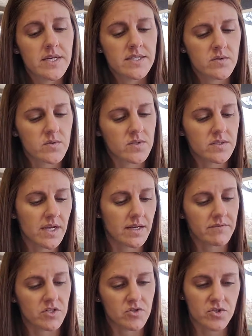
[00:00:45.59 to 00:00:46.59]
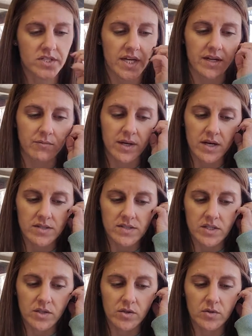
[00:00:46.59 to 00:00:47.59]
So it's kind of interesting. We
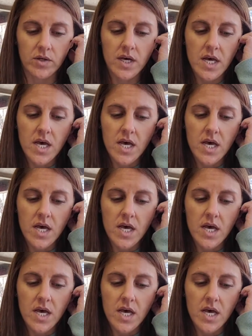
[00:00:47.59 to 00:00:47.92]
also